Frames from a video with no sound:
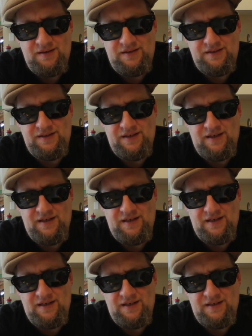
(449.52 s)
It
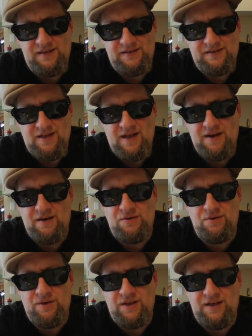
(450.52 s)
uh, it's kind of
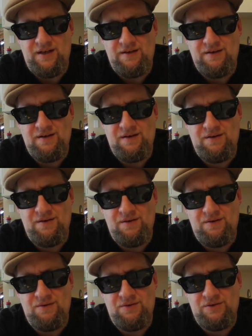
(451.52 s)
kooky. I don't
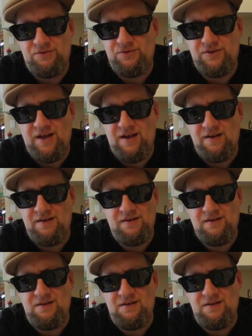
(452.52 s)
know. Don't do that.